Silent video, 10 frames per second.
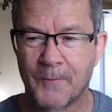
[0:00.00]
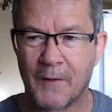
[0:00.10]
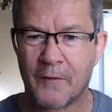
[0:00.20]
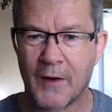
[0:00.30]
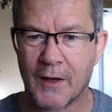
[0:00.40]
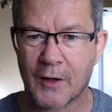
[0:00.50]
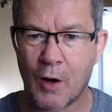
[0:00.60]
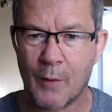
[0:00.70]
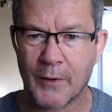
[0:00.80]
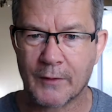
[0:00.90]
fairly
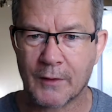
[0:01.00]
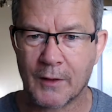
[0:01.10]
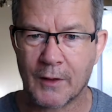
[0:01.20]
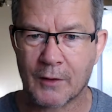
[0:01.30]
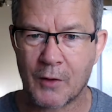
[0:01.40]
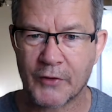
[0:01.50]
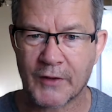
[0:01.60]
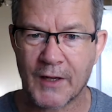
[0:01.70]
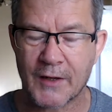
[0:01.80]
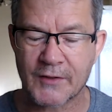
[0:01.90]
common across the
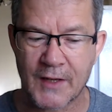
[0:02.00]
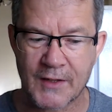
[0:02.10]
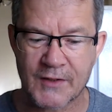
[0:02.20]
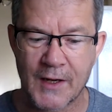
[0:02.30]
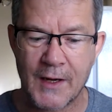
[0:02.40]
United States.